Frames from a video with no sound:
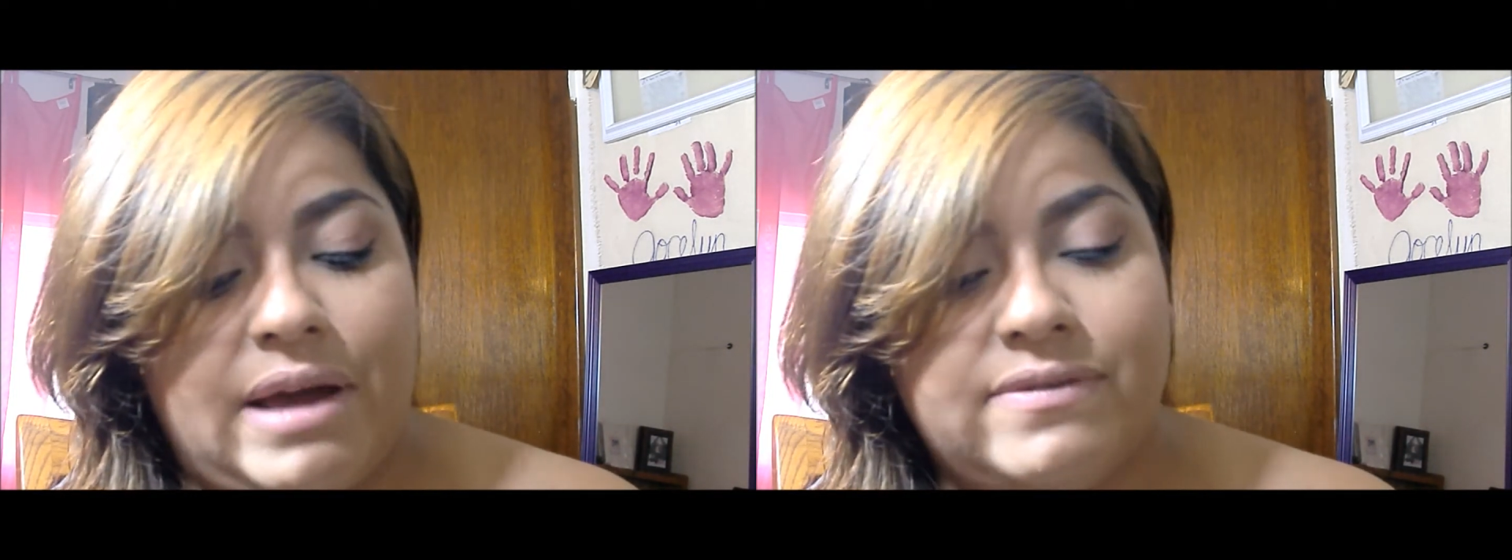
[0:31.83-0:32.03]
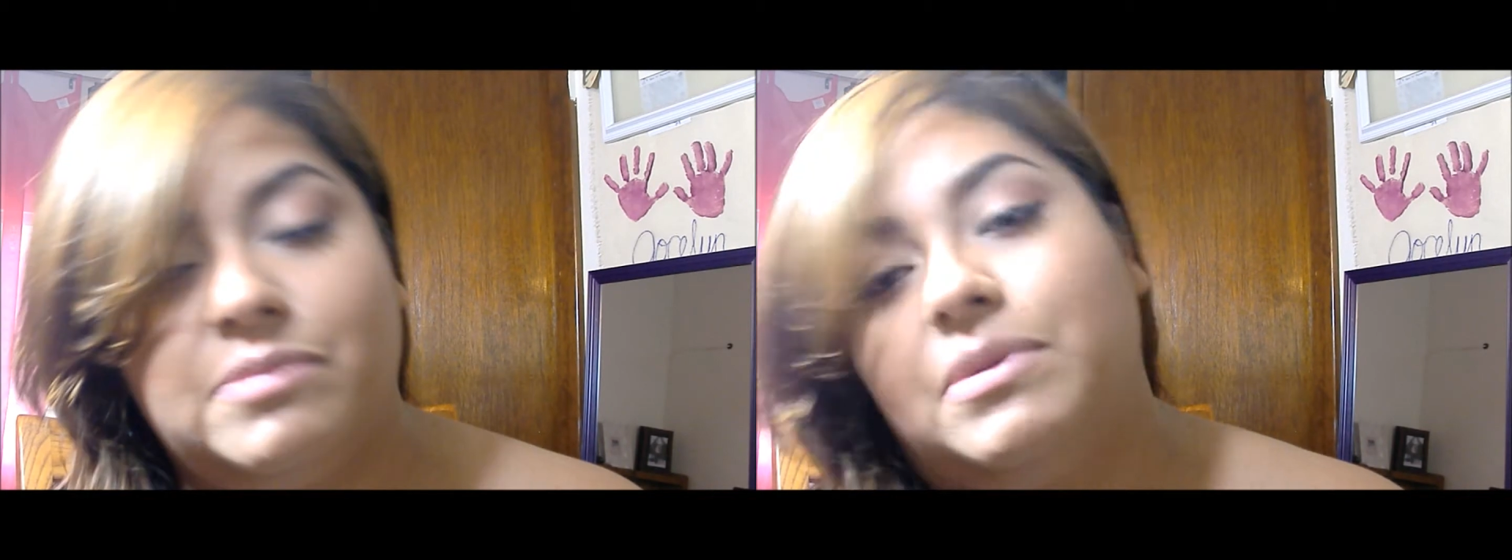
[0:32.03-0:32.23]

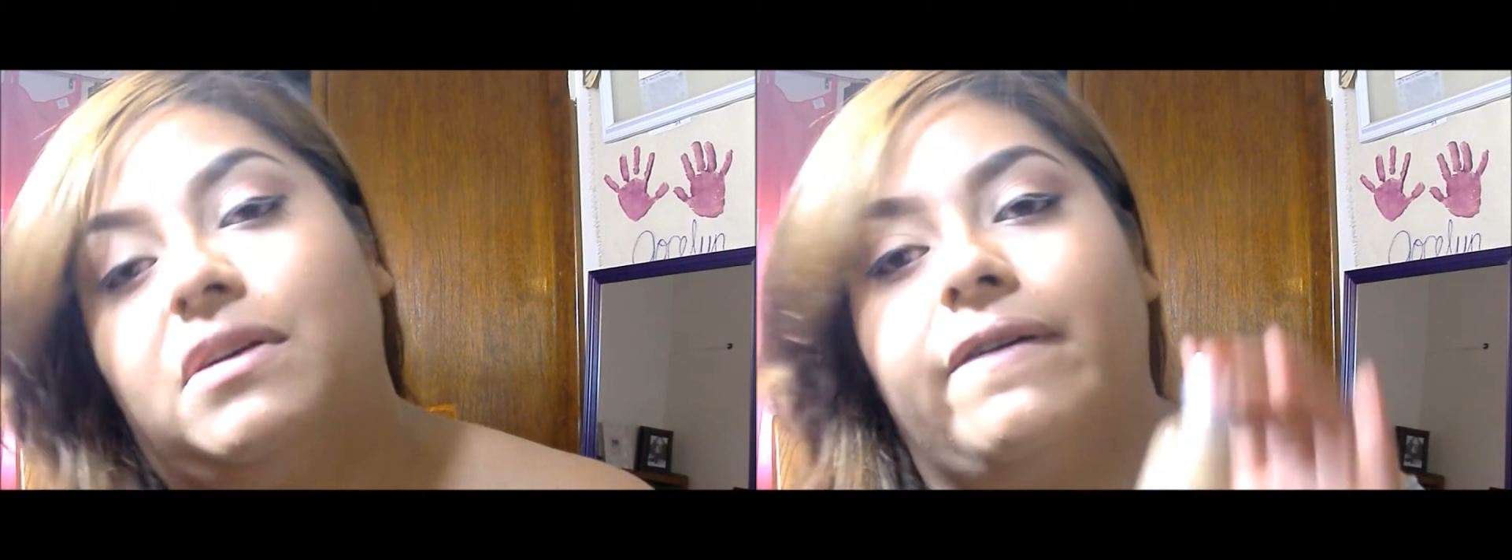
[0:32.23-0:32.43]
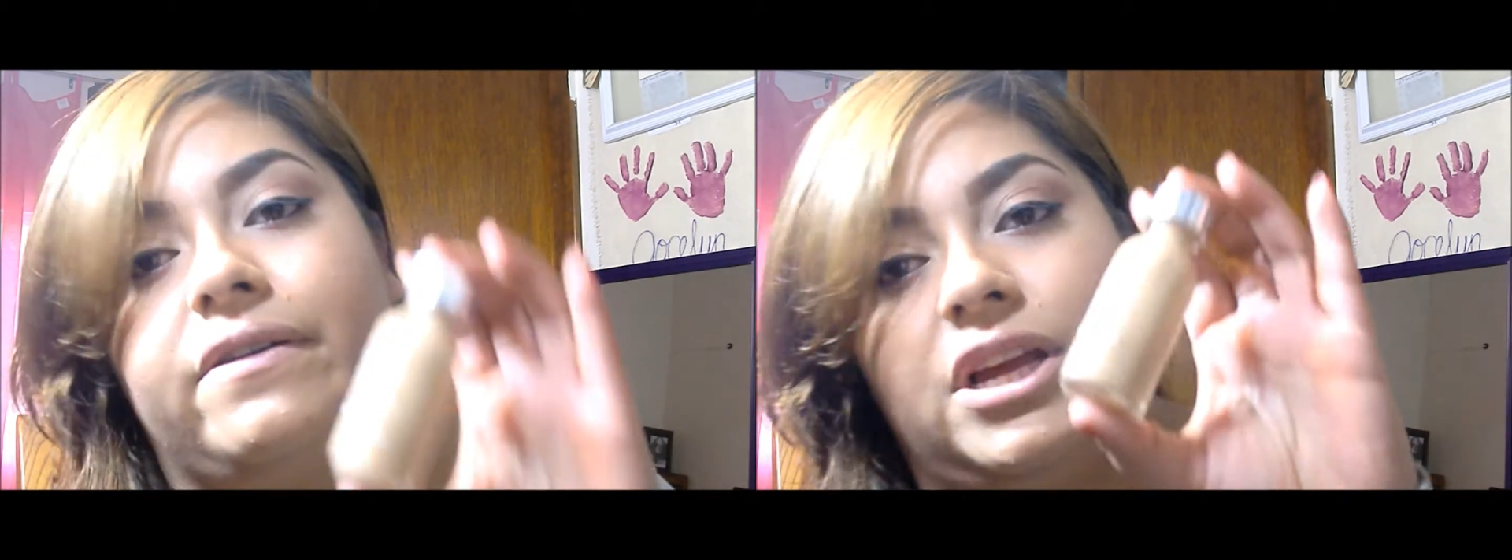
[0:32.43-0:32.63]
have to be
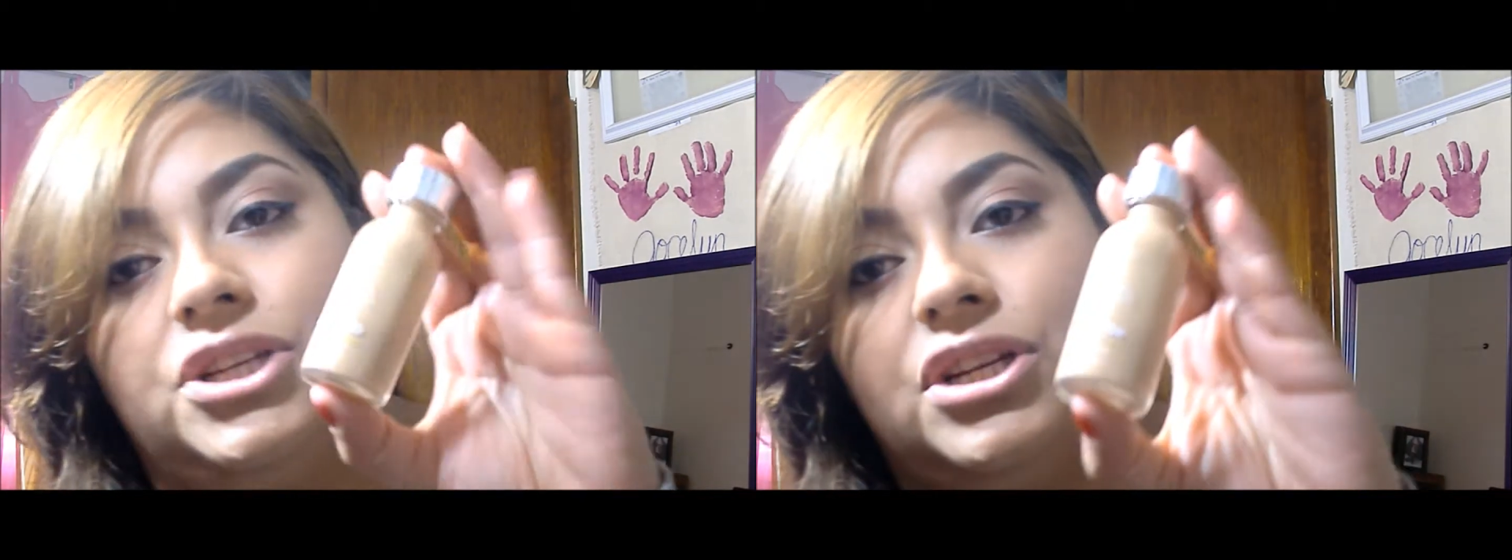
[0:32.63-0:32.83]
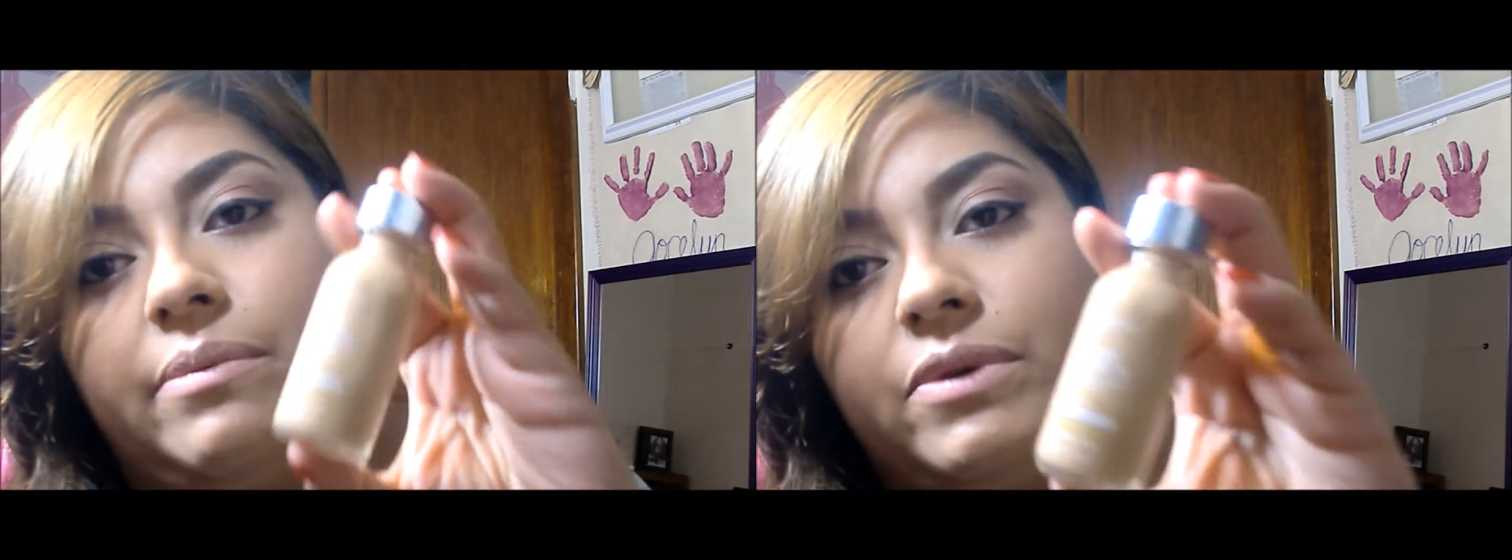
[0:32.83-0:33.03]
the
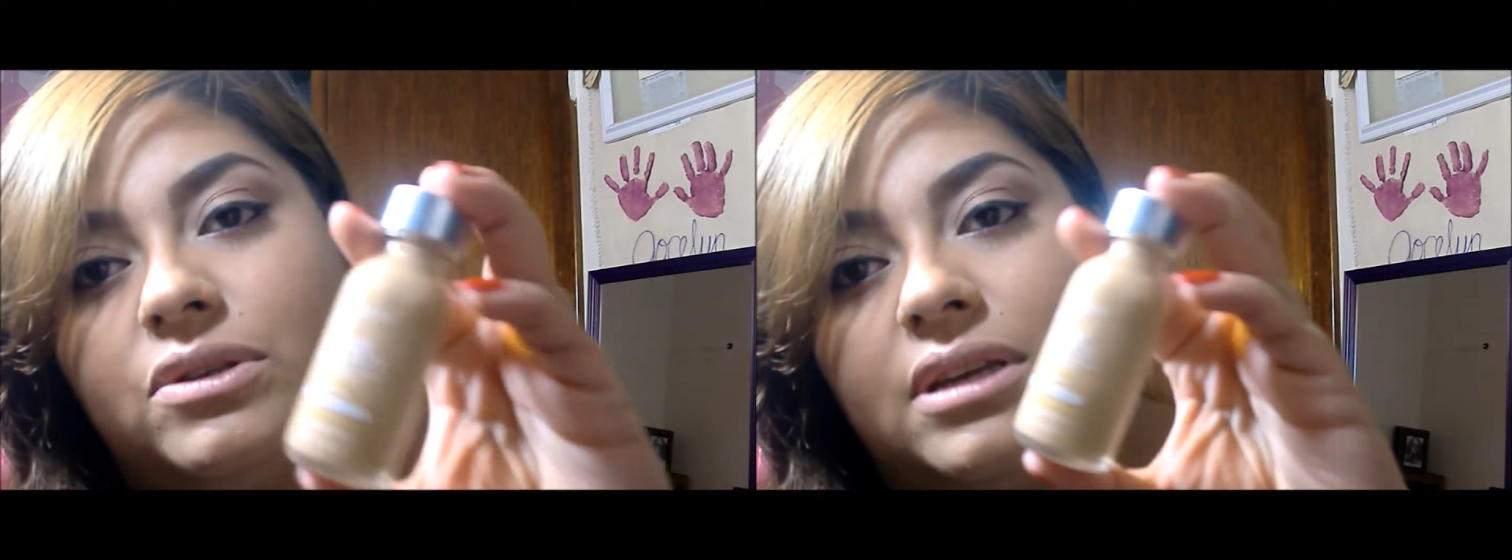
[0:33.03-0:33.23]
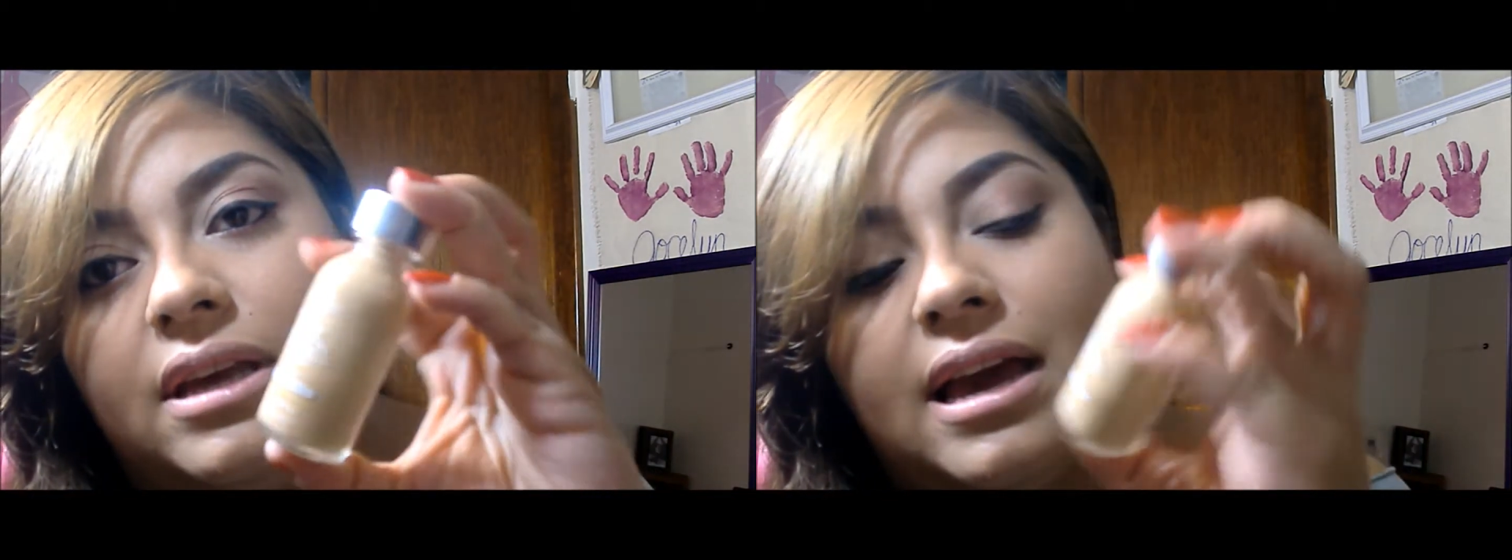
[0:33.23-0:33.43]
foundation I'm
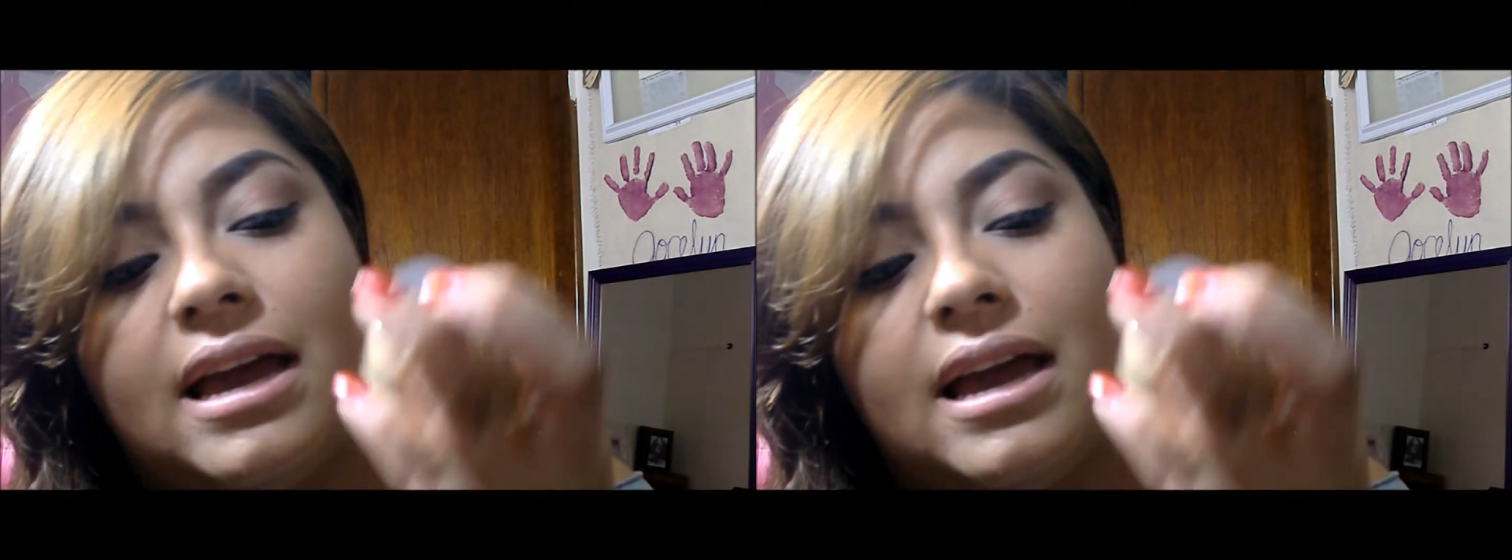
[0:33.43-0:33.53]
using,